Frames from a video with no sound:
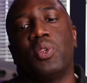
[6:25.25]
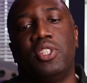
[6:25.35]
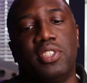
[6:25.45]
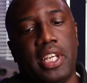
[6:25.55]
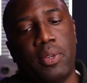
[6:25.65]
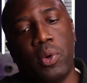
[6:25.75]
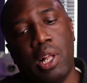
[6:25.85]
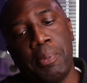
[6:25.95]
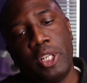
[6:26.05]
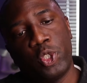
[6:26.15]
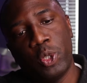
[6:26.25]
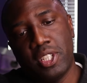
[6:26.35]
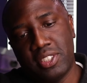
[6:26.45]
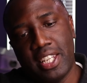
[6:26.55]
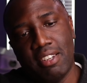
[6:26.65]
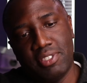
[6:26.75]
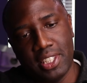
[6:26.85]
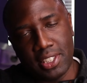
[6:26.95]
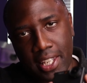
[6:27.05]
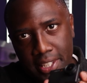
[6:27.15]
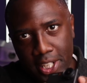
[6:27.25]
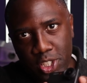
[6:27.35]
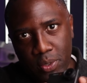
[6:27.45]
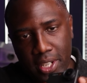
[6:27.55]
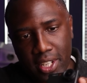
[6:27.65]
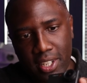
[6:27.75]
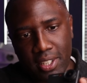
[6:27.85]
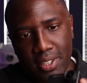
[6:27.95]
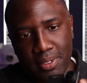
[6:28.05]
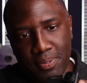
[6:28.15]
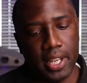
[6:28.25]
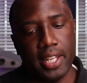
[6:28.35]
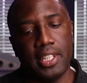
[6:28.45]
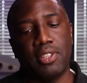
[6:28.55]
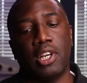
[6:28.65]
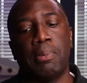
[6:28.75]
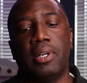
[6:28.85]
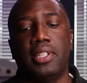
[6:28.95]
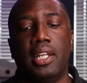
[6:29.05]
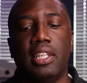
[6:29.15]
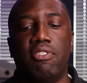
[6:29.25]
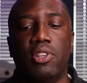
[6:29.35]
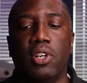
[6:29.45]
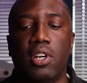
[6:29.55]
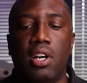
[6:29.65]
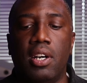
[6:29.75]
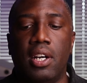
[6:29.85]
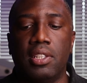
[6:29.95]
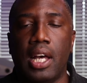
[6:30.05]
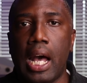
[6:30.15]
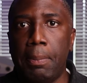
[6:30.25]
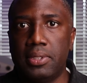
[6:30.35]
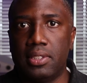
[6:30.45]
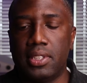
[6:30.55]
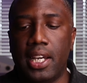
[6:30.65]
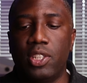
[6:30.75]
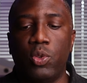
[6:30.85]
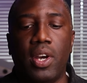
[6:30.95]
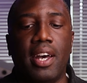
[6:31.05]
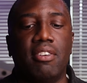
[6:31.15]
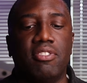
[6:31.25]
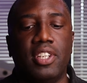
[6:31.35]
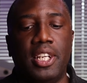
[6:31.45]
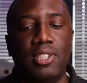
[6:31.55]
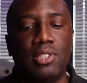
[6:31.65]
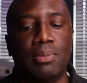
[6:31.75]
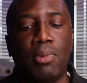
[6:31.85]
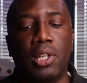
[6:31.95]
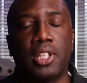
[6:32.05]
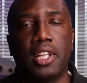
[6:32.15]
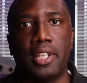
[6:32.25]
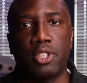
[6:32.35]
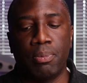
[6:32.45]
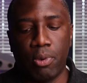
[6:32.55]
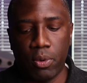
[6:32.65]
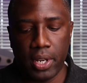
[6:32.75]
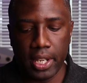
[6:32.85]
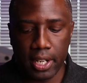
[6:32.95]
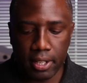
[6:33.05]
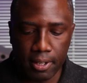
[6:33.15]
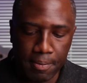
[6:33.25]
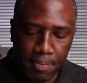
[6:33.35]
you say, well, my drone doesn't have this connection right here. And they thought about that. If you look on the opposite side, you have a smaller connection point right here.